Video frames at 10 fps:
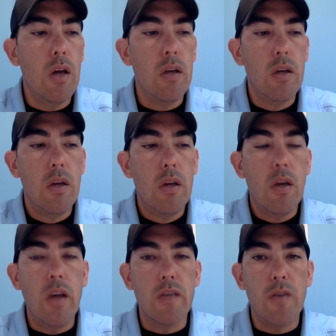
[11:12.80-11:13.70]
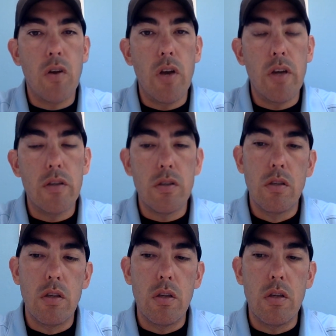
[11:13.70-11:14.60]
As far
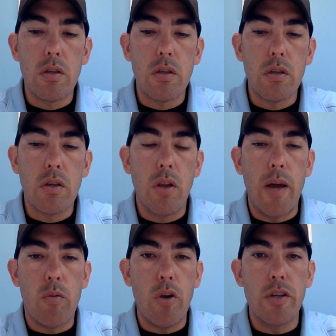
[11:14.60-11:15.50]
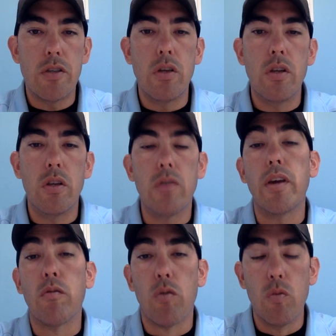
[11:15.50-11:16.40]
as
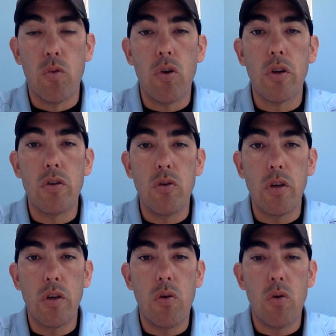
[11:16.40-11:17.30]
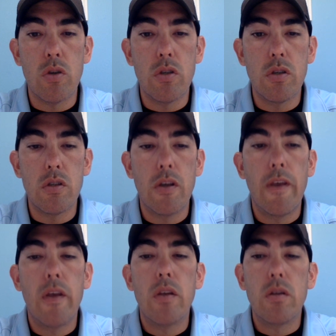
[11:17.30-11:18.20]
collaboration and like group work during
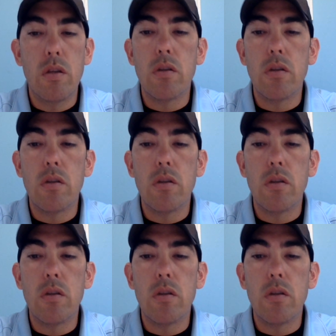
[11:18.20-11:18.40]
courses,